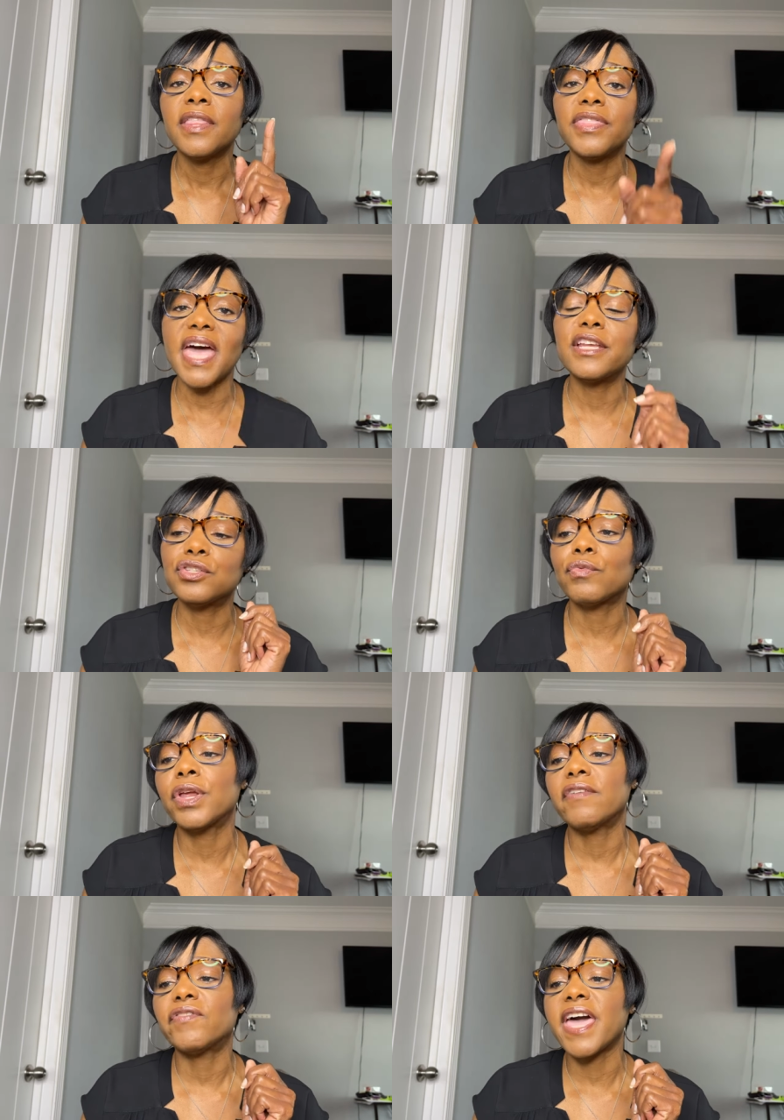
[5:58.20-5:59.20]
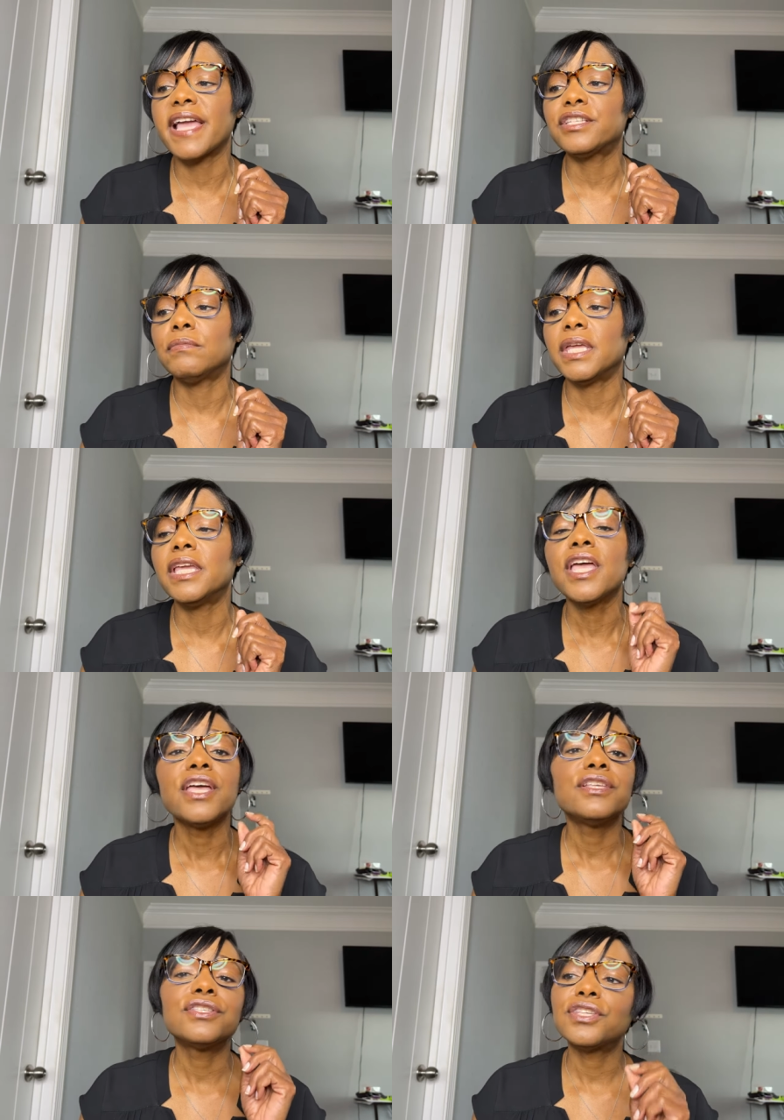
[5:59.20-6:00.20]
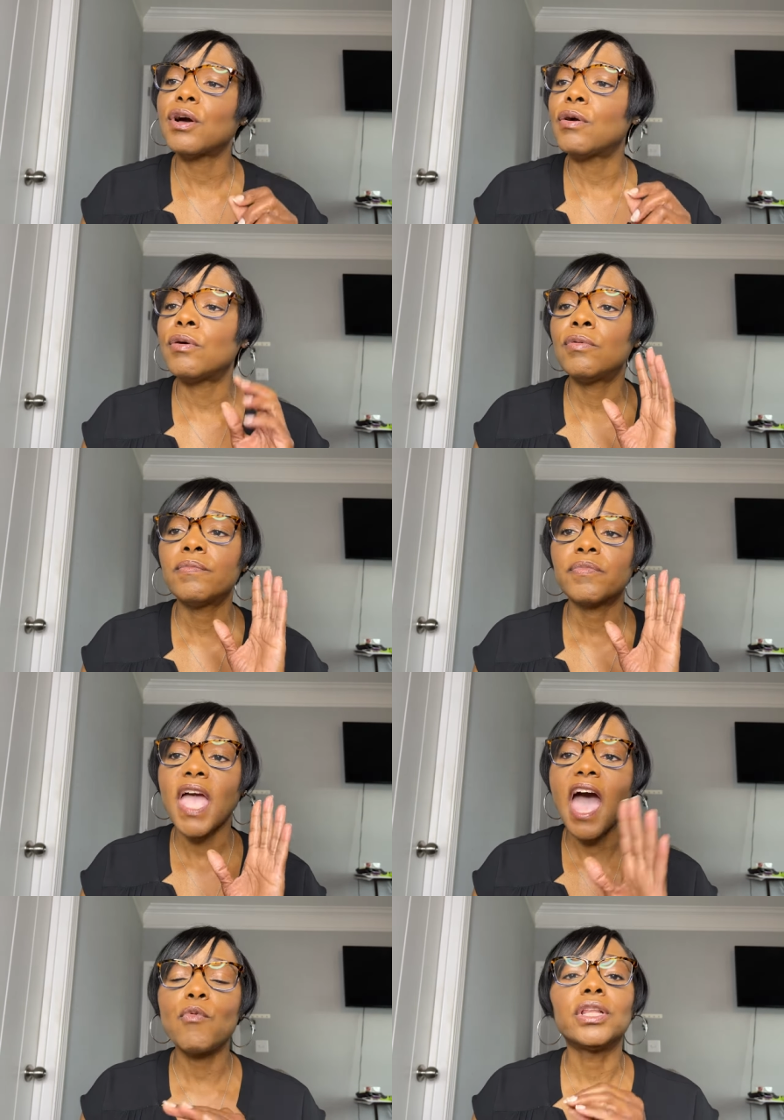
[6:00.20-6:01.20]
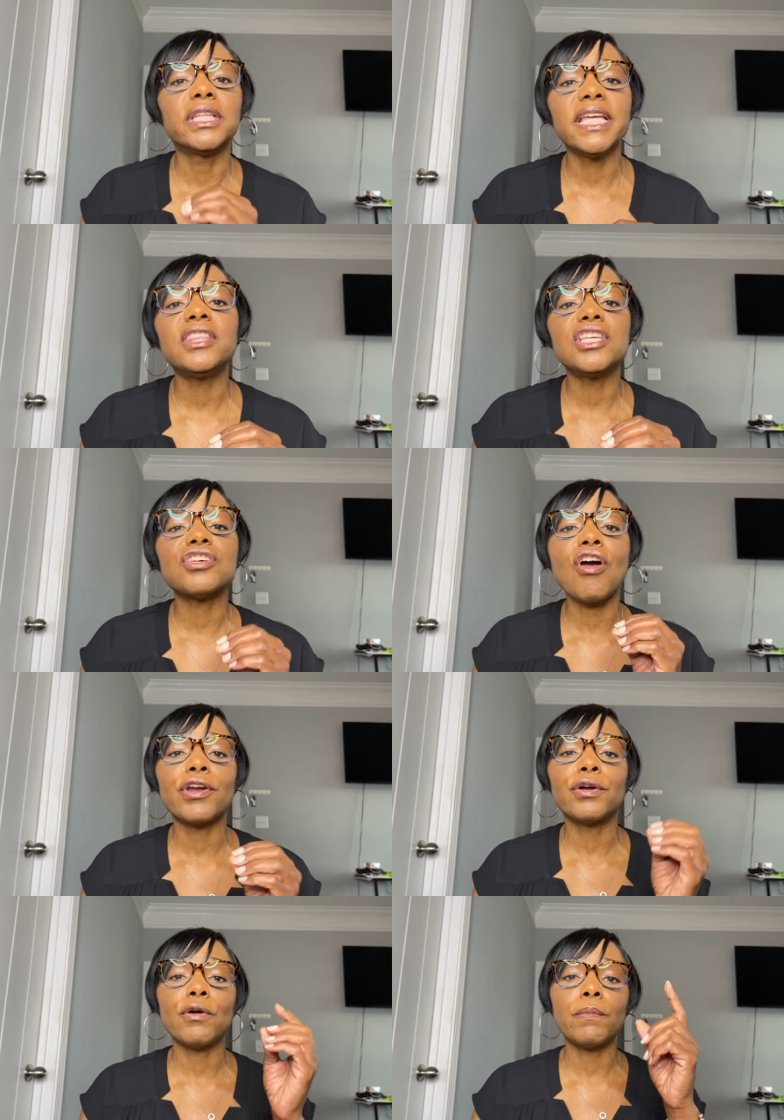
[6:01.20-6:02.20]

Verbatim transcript: That is a red flag to me. So I will link this article